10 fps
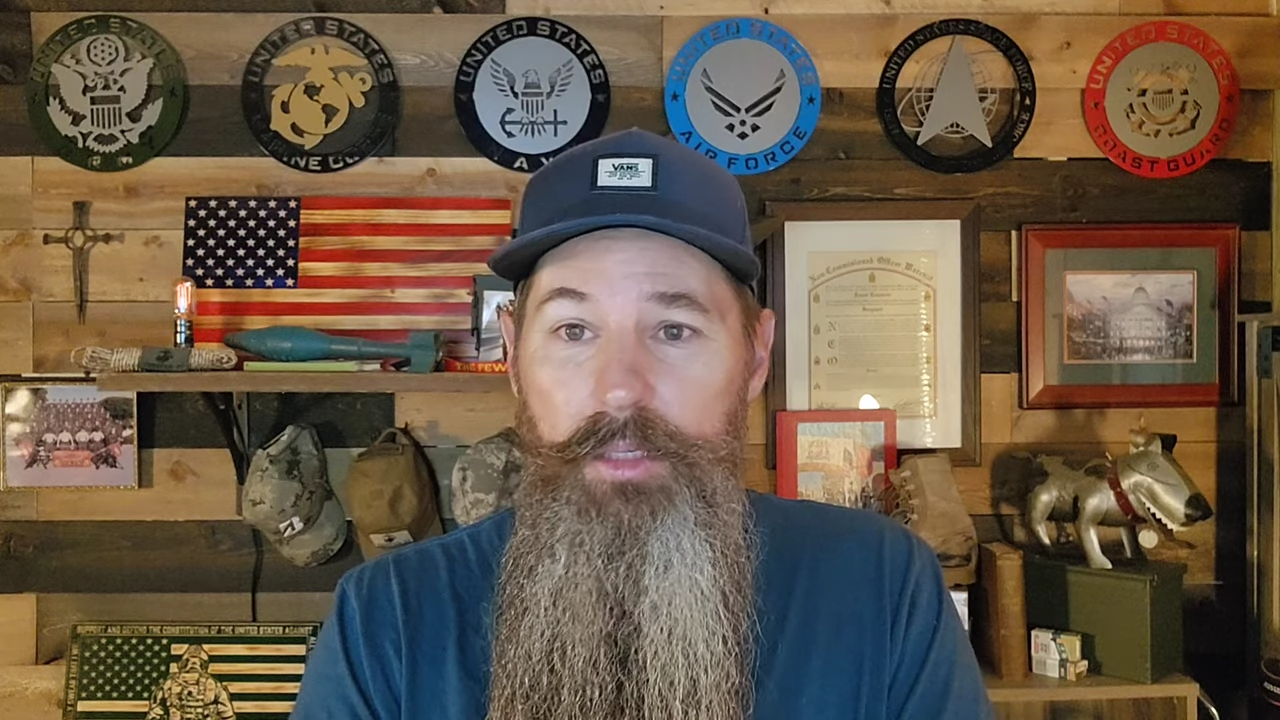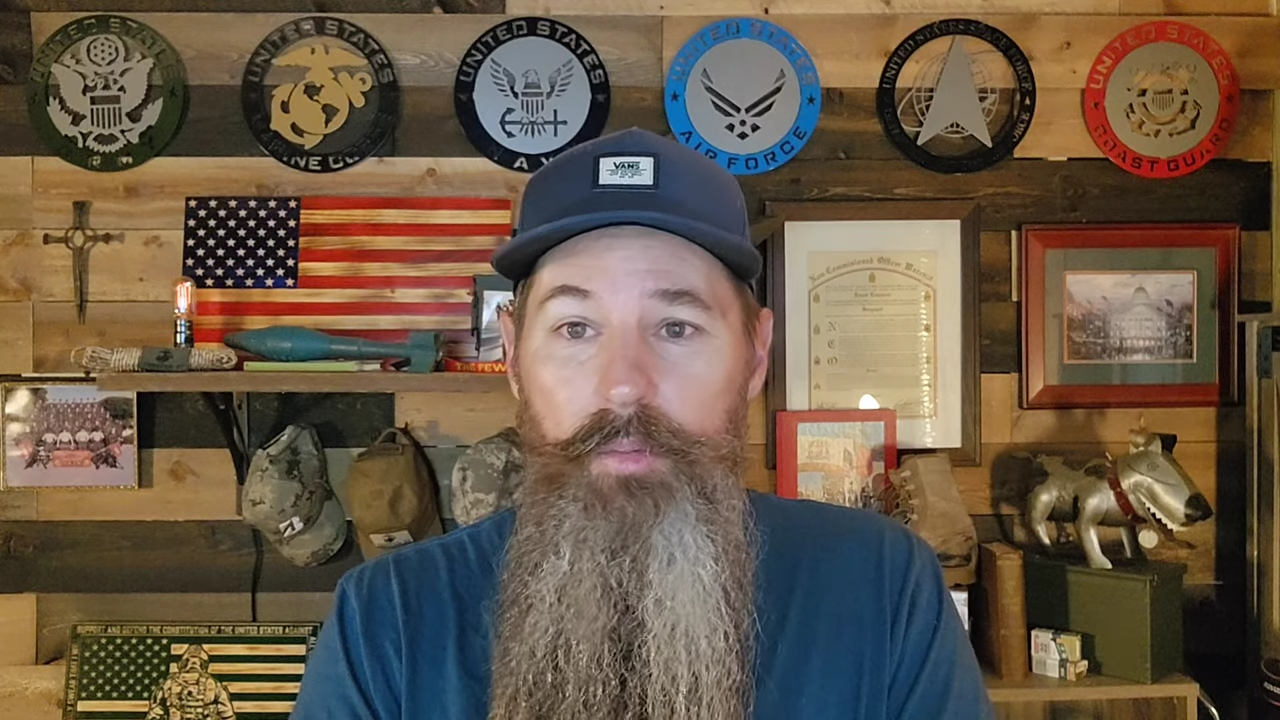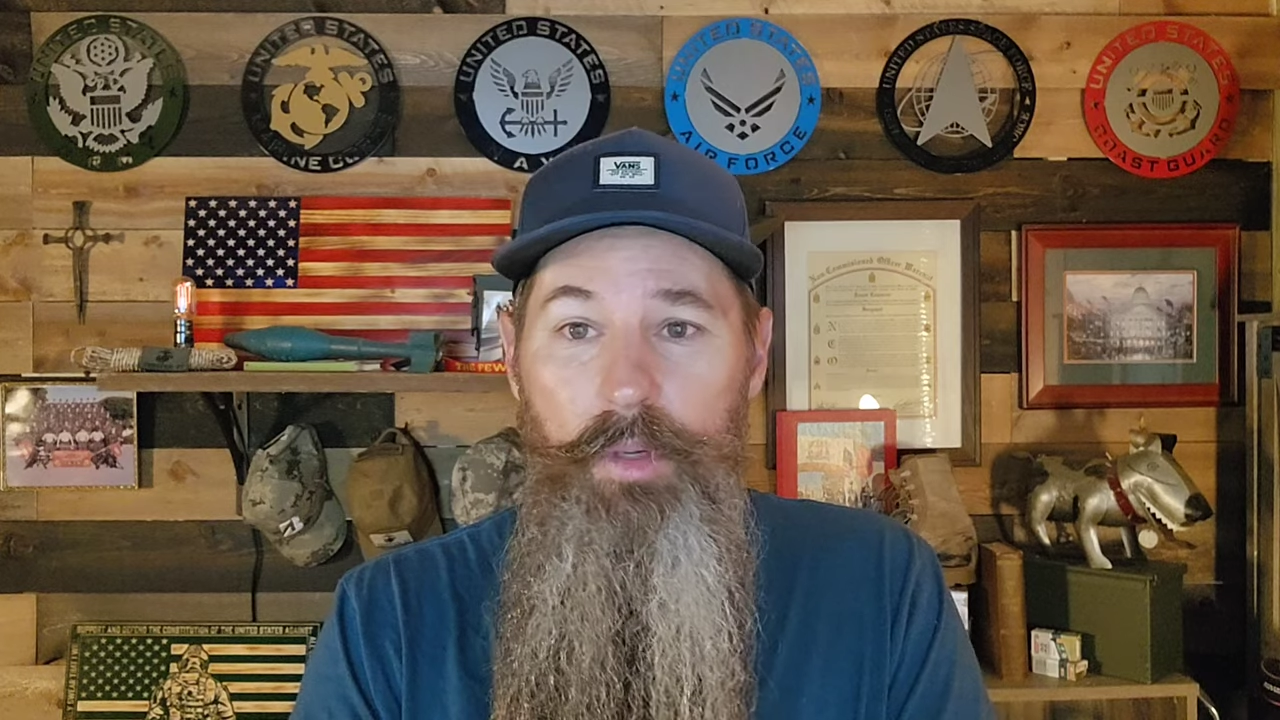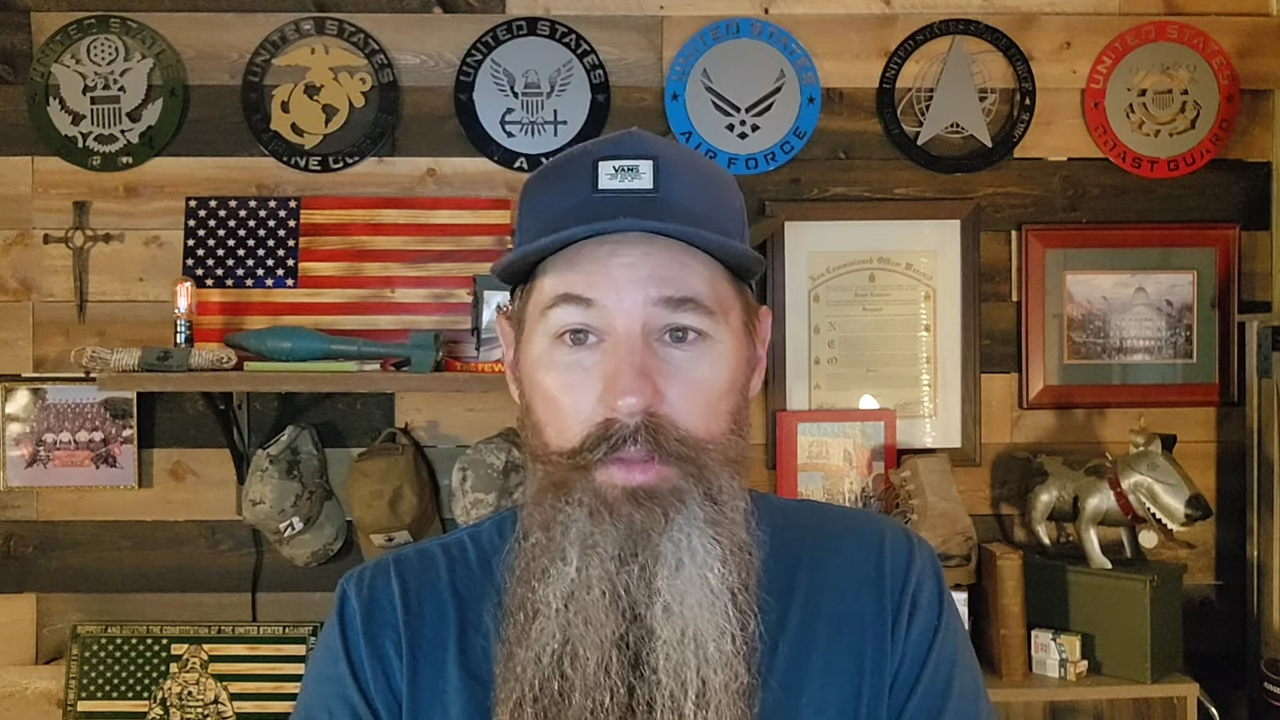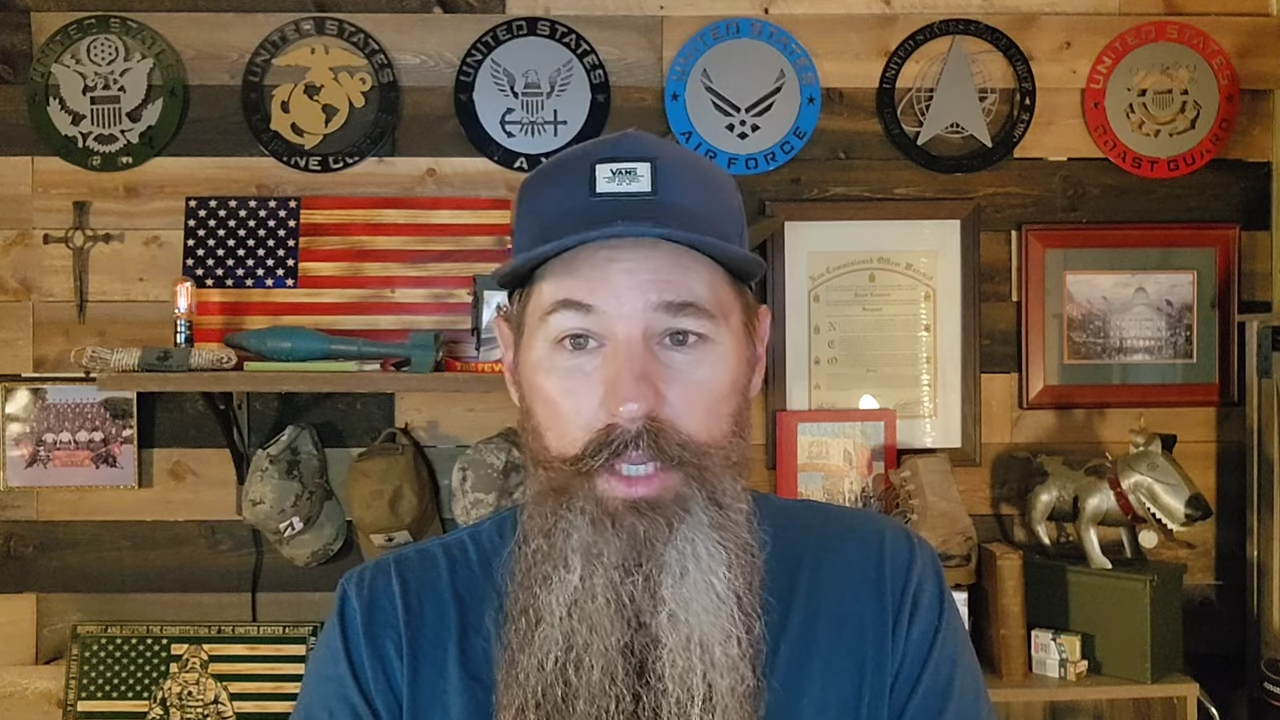
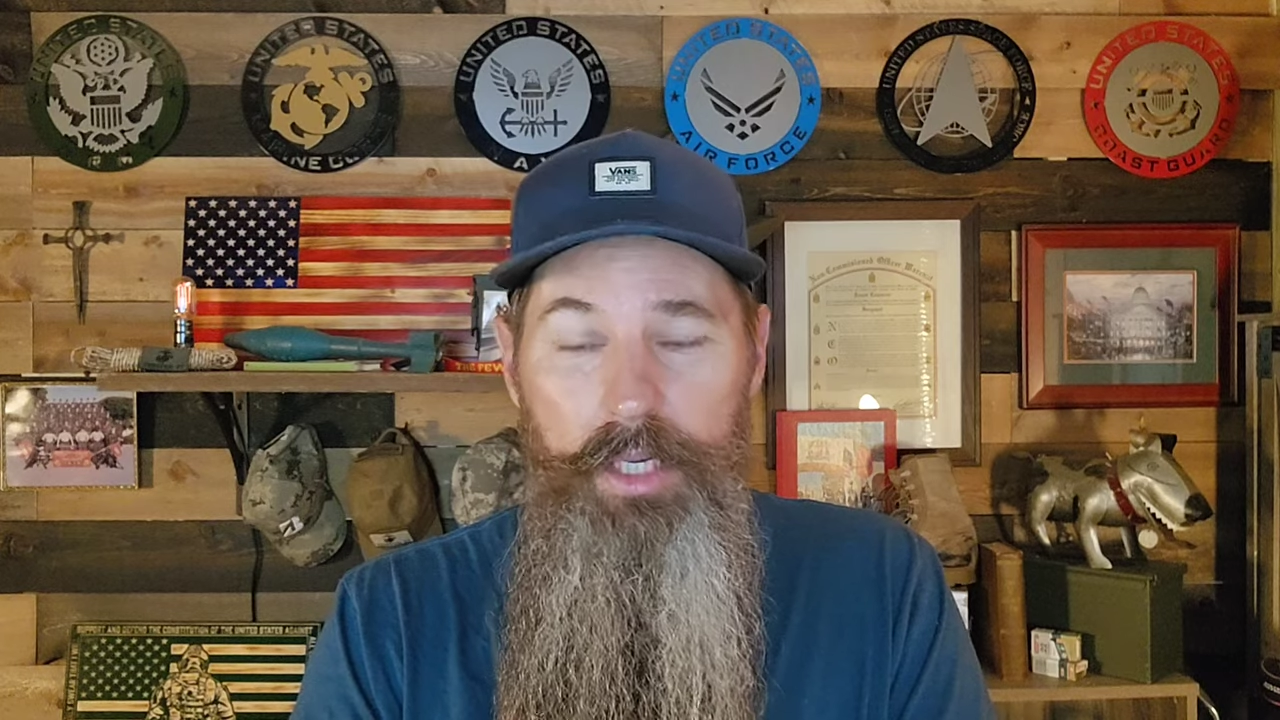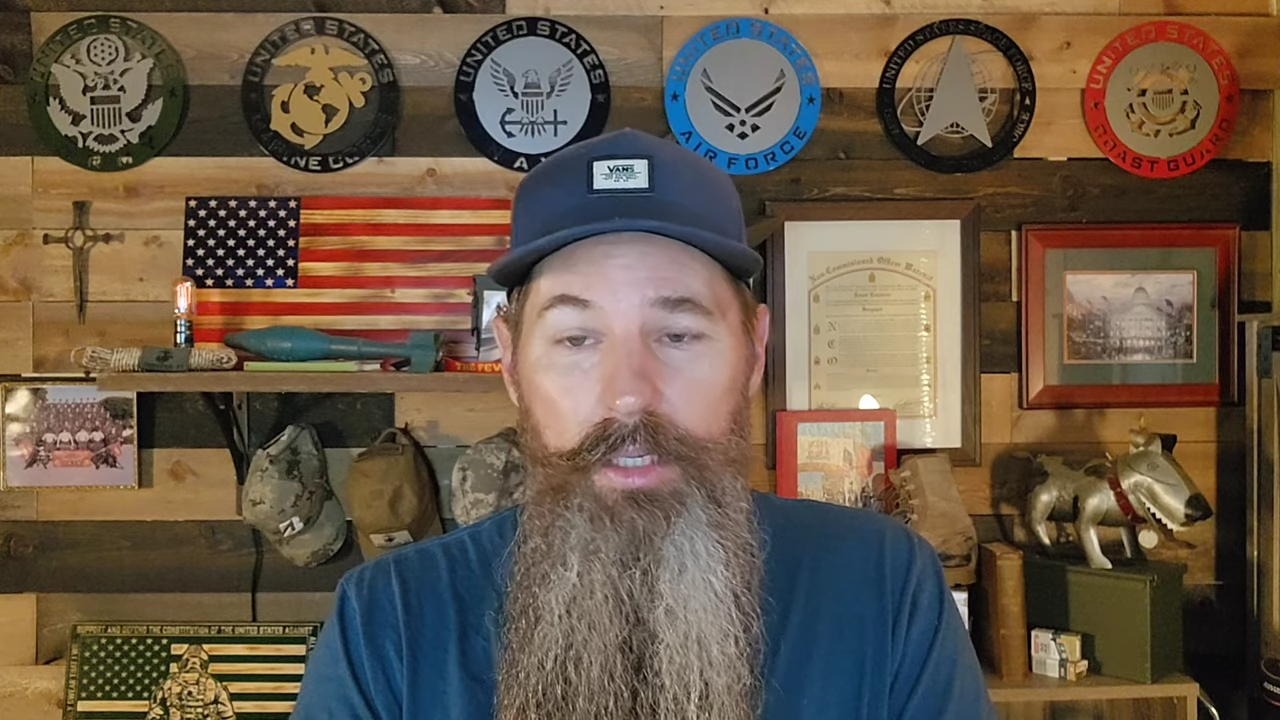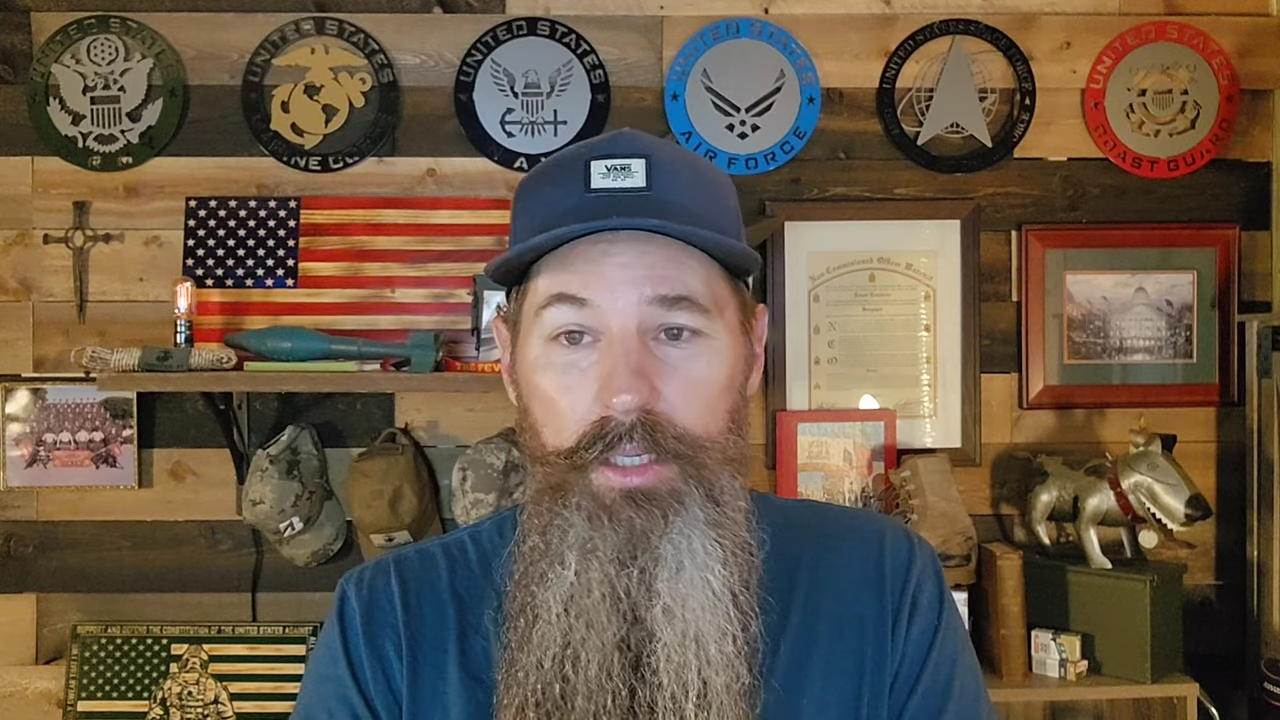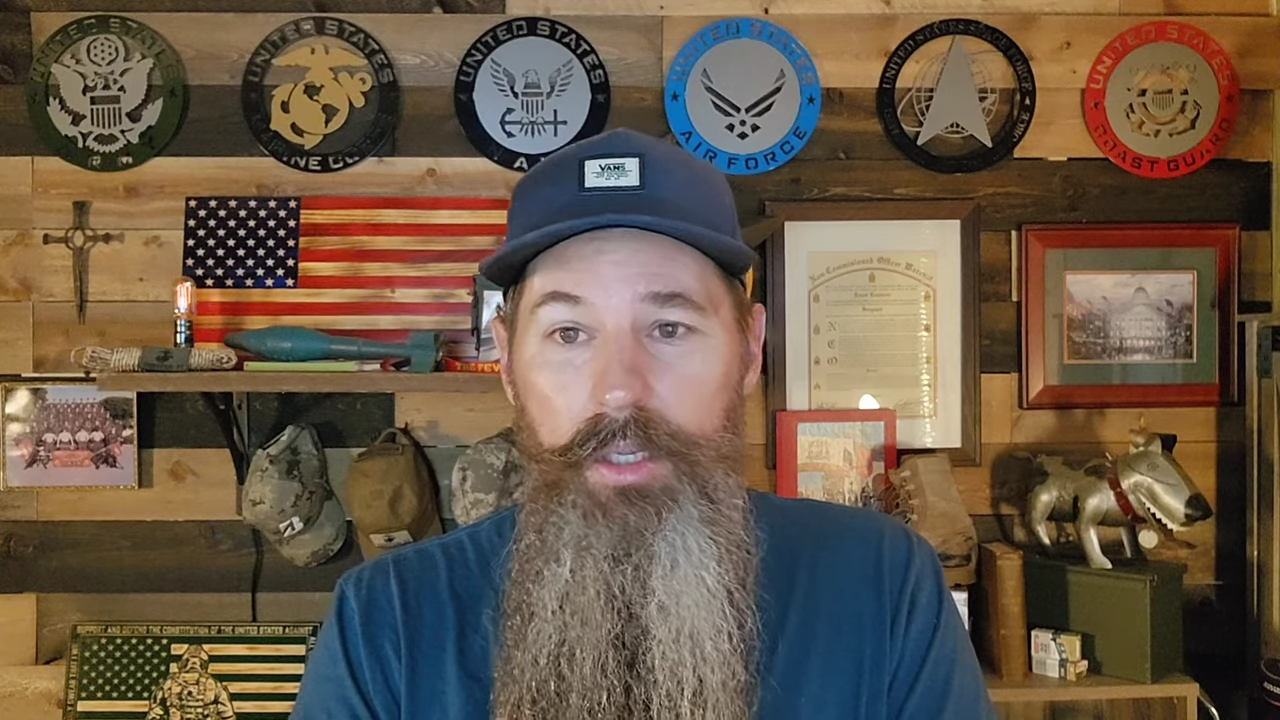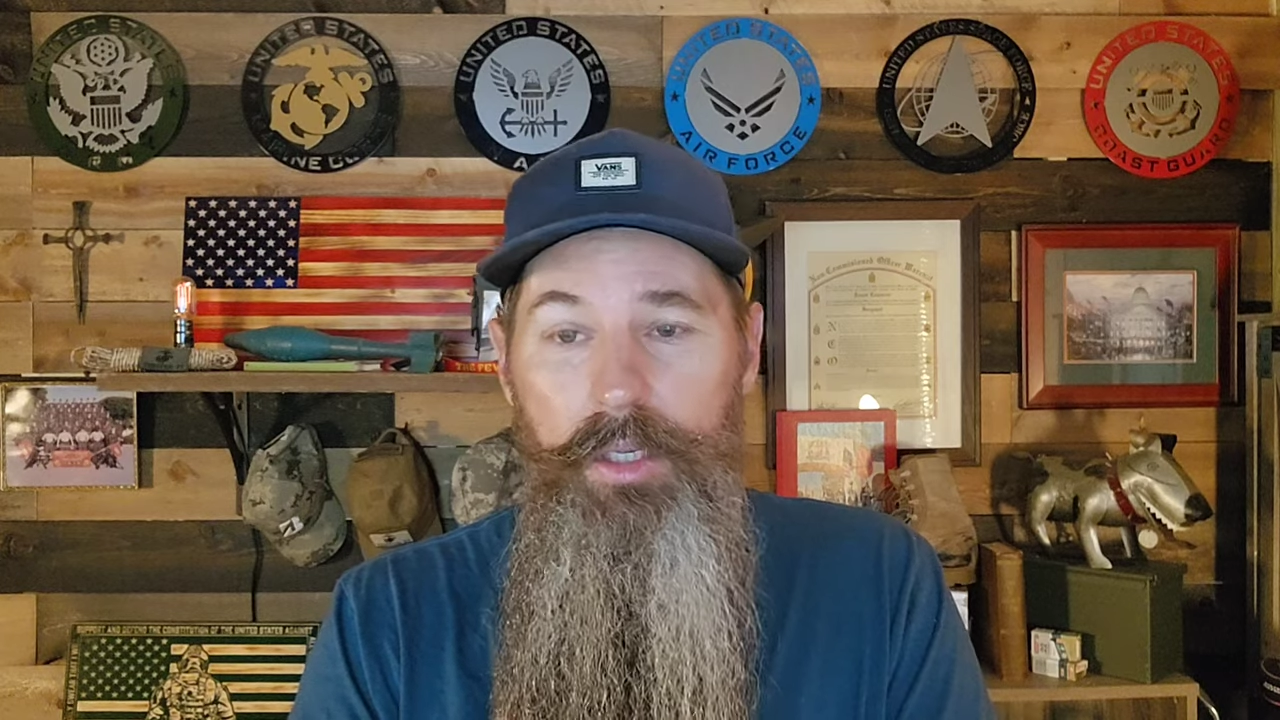well then